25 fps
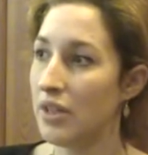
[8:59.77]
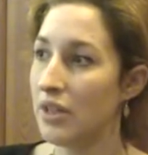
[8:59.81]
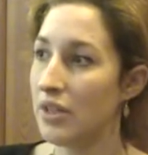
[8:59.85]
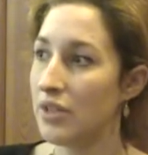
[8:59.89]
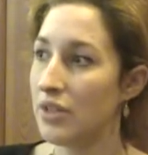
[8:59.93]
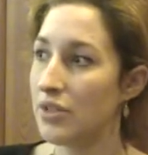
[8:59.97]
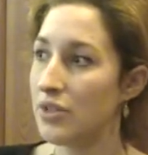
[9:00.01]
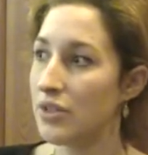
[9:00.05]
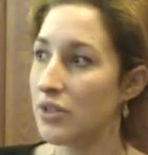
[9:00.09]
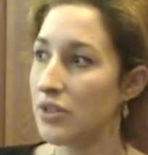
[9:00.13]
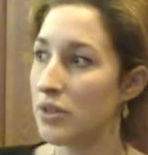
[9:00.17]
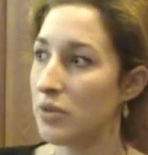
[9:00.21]

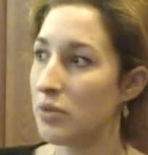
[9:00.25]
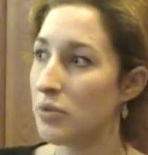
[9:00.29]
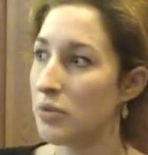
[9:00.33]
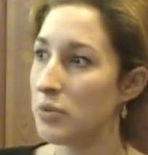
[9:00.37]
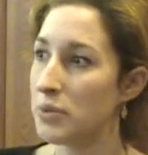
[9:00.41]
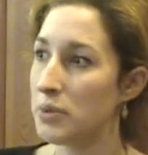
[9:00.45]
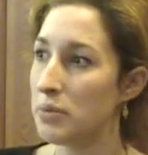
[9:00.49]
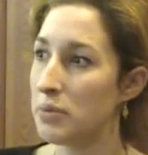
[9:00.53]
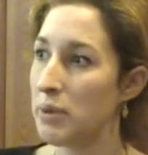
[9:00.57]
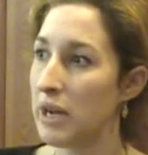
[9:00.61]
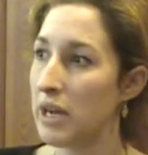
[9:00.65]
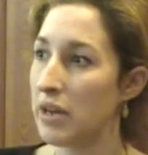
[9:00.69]
So it
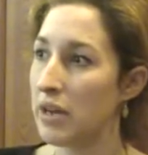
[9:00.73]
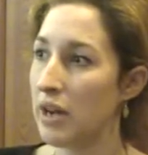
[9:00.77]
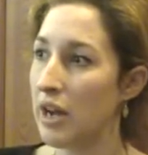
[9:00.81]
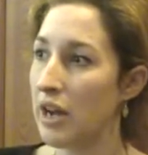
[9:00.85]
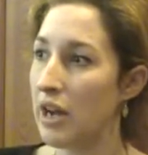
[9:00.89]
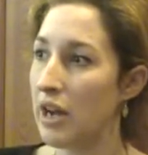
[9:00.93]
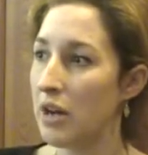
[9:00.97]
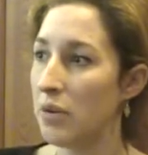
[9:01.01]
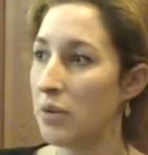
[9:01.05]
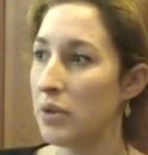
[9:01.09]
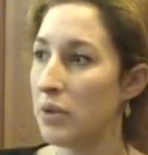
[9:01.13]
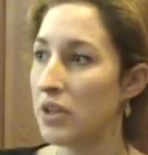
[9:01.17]
was about
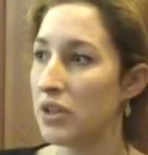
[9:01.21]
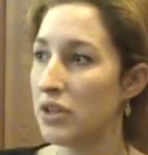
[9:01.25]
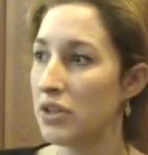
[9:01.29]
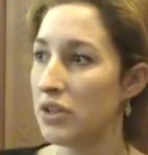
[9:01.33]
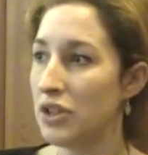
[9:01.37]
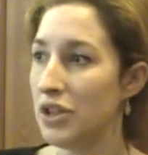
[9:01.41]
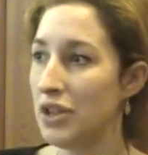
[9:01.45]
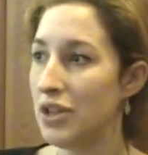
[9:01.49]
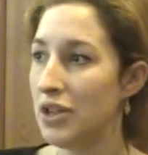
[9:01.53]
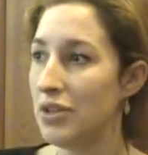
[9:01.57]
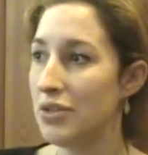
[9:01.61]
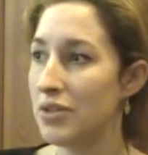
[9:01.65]
how we can
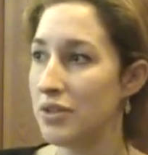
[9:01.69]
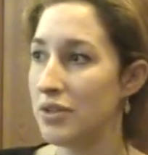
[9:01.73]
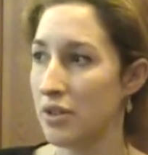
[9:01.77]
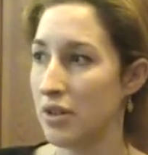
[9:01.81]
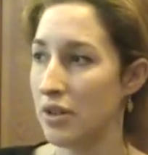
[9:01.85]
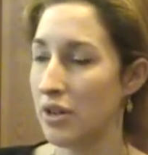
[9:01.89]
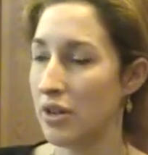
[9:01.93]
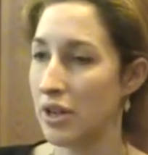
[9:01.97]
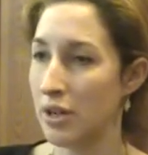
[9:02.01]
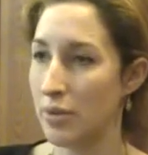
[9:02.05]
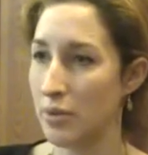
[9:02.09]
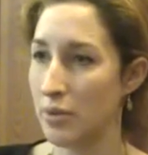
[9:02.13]
use our
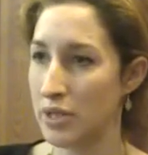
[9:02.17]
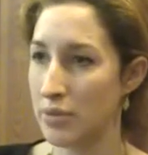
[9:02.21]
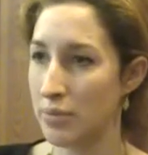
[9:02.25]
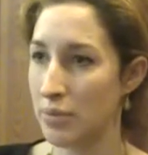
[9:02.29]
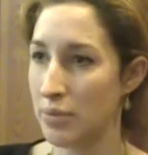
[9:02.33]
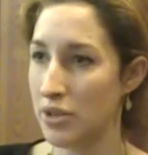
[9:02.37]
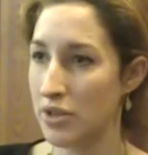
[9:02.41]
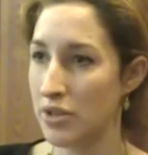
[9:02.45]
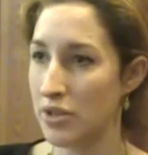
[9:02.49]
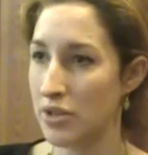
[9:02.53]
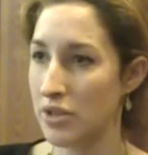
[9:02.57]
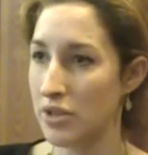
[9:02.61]
highways
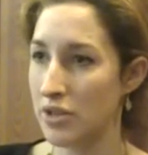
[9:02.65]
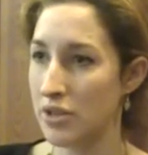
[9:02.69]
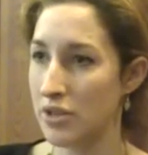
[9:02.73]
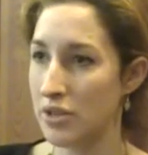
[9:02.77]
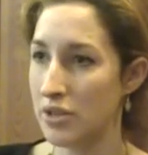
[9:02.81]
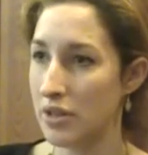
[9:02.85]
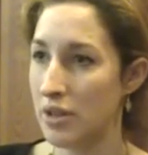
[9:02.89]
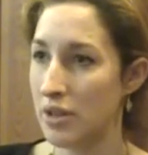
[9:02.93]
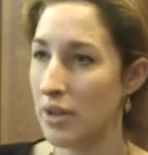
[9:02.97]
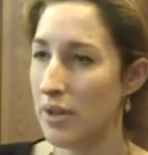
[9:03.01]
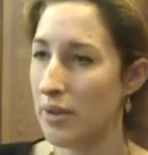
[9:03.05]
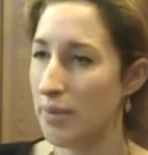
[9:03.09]

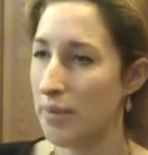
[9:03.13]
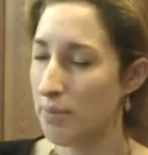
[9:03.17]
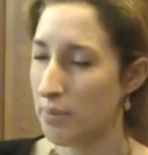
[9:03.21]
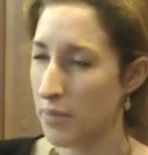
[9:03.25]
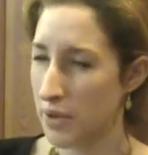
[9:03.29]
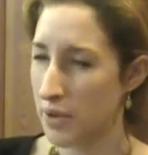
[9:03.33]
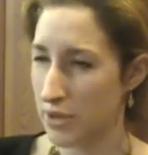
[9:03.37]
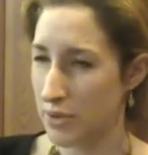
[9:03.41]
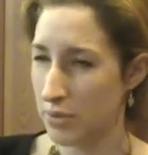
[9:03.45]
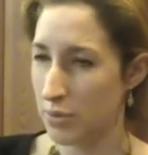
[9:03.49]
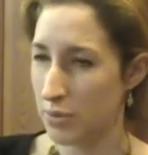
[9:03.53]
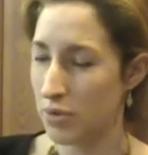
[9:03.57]
budgets
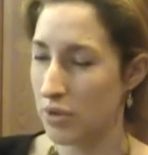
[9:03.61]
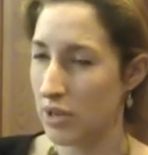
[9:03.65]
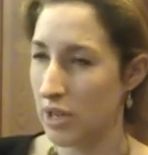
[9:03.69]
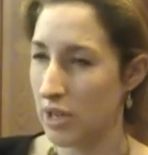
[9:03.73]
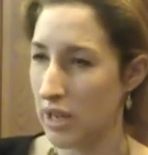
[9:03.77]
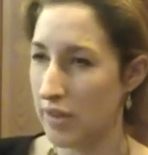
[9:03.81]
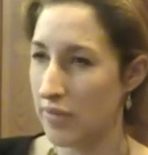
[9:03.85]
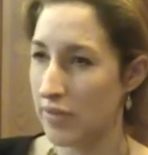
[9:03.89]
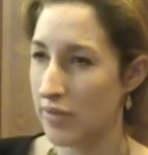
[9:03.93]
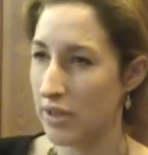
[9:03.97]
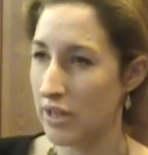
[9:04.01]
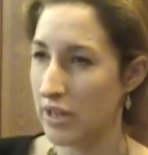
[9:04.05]
much more
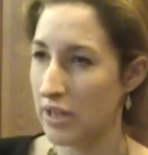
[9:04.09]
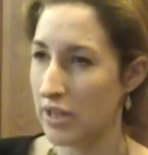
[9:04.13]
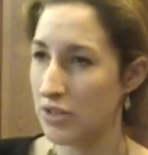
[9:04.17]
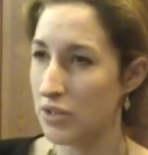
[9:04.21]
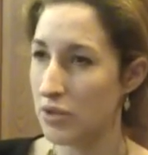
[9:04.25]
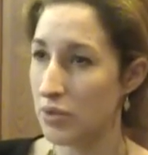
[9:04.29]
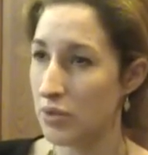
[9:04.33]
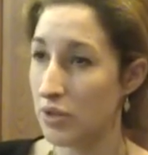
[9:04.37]
cleverly to